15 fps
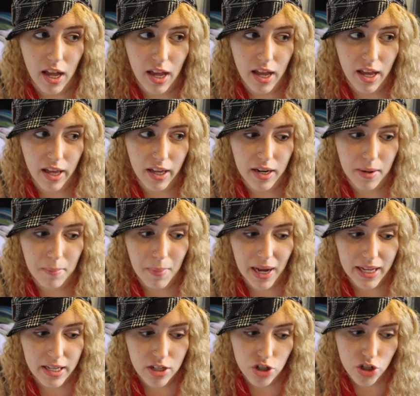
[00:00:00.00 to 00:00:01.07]
And
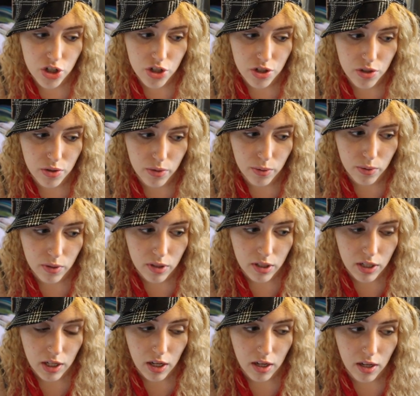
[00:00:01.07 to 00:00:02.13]
my issue,
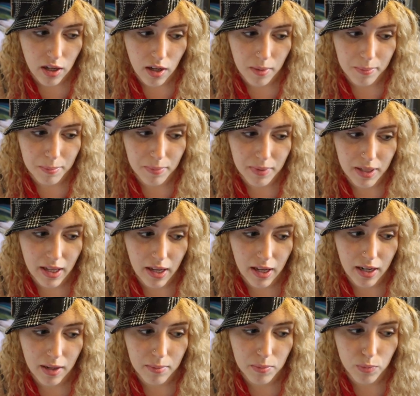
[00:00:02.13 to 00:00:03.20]

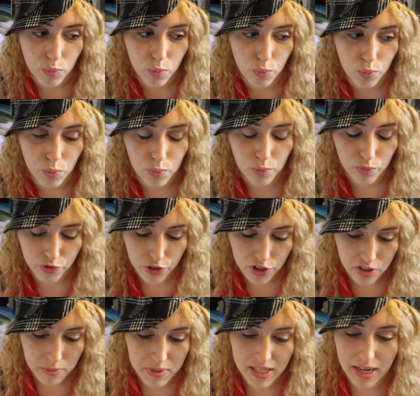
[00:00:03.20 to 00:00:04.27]

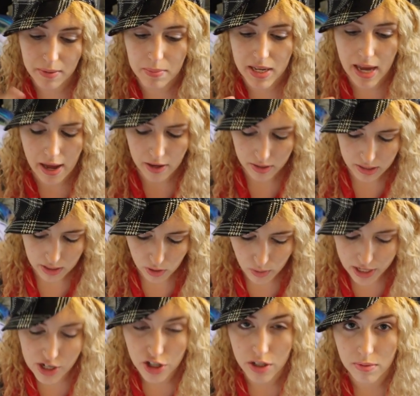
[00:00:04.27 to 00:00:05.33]
first, let me take me out of the
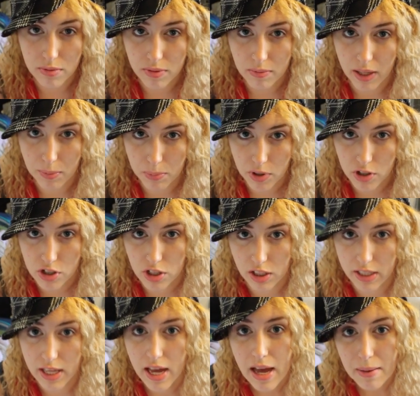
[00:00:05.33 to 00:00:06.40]
equation, like
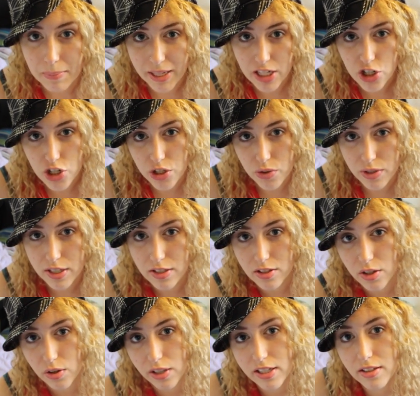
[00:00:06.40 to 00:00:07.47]
personally. My issue
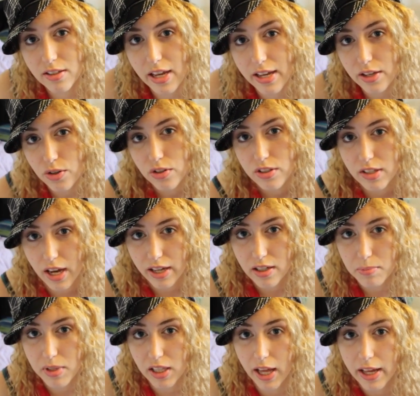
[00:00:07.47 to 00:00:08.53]
is, so let's say you
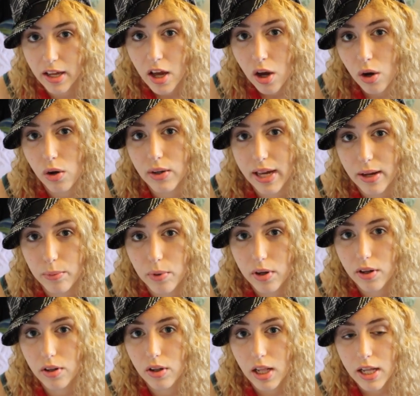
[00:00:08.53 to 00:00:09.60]
decide to be like, okay,
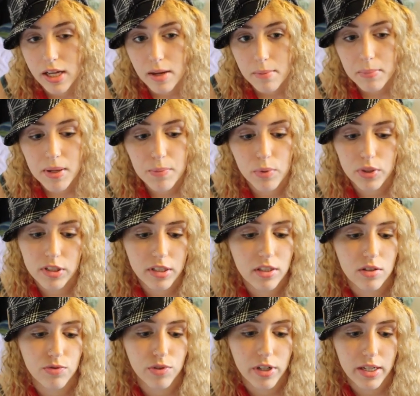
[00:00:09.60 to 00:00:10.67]
well, people with
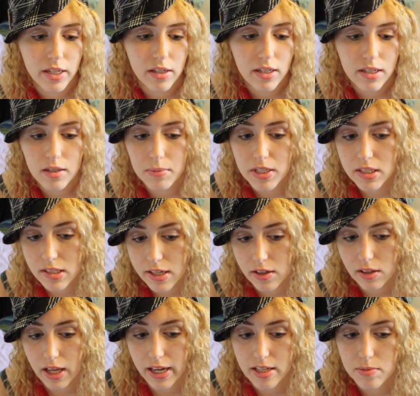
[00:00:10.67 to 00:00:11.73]
schizophrenia need to be
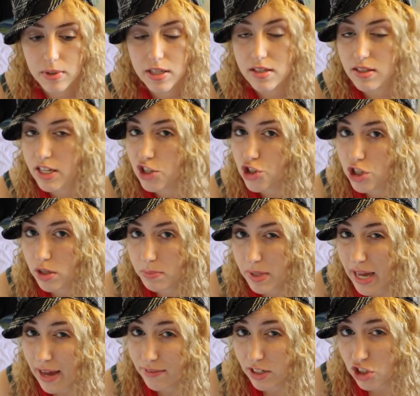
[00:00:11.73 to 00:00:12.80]
sterilized because they shouldn't
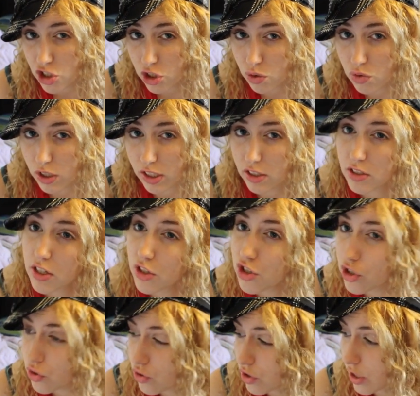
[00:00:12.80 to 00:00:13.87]
be having children because their
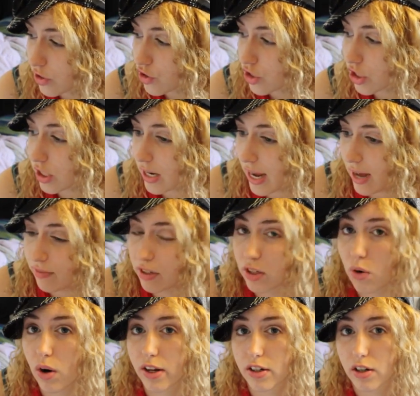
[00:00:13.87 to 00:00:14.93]
children are just going to have it
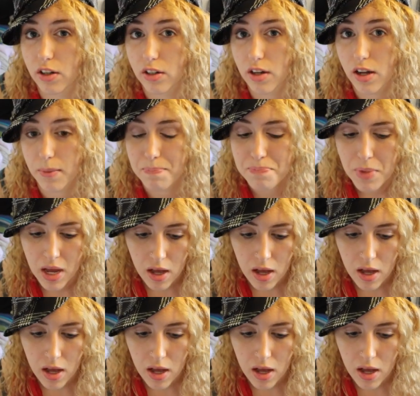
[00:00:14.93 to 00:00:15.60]
and go on and on and on.